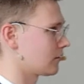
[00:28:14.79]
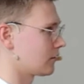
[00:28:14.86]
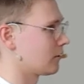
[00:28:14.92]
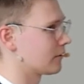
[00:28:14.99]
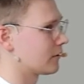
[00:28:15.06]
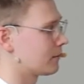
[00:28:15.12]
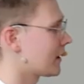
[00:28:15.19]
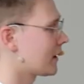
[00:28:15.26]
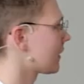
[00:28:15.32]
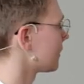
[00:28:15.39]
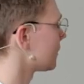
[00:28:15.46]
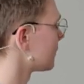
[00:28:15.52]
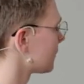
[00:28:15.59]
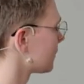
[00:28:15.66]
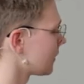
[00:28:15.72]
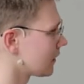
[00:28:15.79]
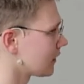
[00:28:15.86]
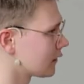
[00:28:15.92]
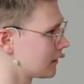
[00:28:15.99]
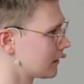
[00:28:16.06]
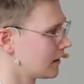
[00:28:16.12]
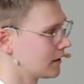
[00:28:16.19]
all the backend uh,
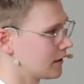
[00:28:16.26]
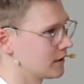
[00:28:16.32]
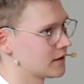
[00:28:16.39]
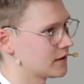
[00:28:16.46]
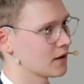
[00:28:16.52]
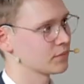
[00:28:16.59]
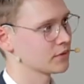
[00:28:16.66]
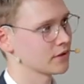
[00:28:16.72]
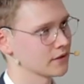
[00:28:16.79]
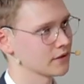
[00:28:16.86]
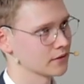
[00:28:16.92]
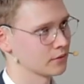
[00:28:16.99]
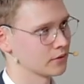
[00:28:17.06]
adapters.